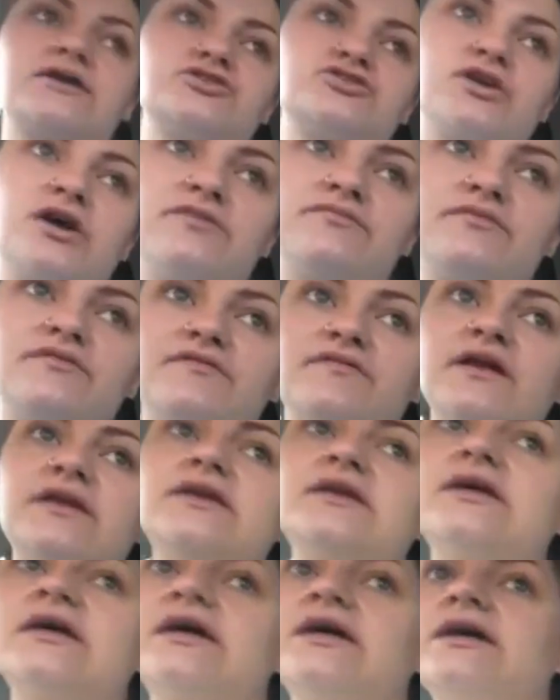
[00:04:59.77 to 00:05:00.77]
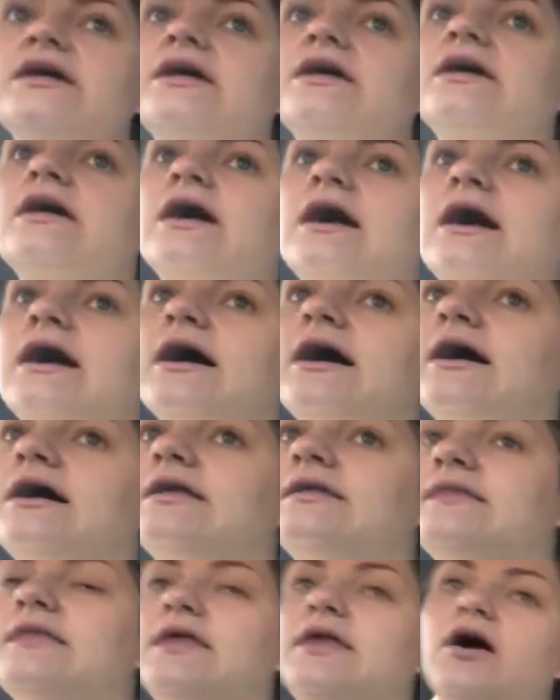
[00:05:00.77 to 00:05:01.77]
and try and refund it,
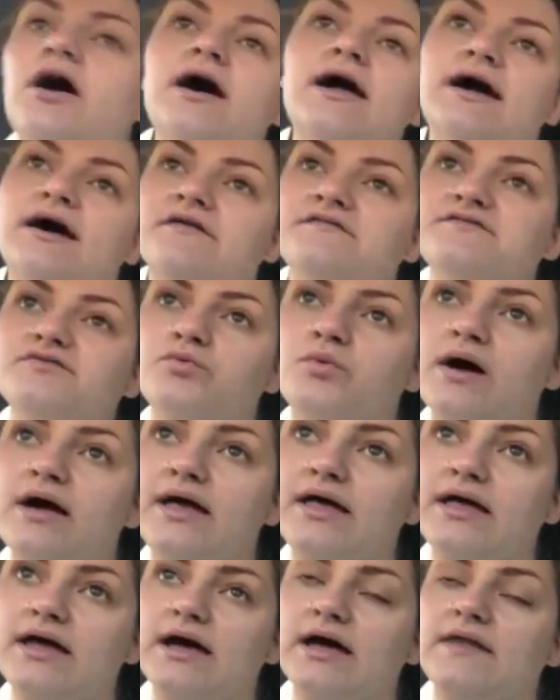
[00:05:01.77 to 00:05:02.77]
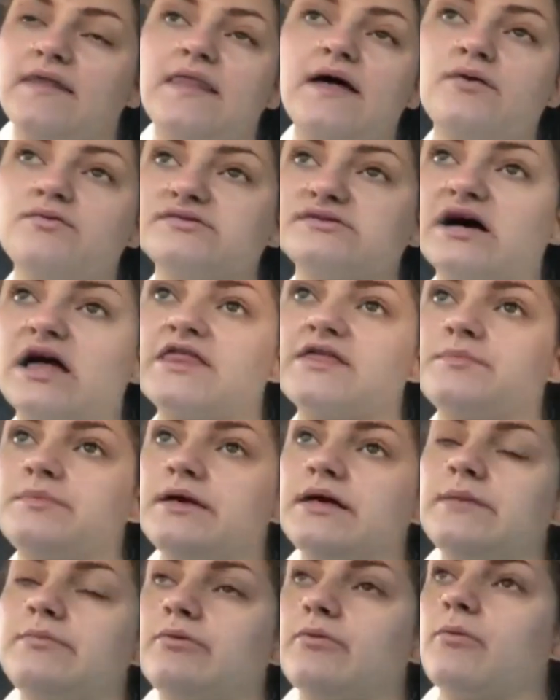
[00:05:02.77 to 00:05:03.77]
and then I have to wait, and there was other
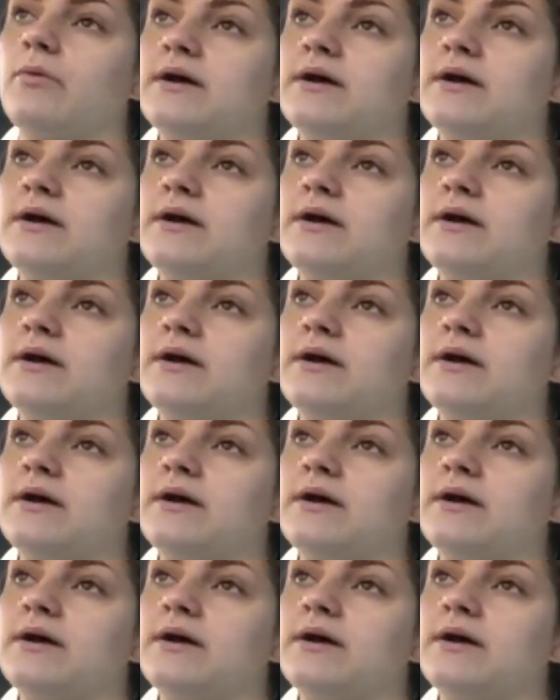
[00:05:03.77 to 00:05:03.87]
people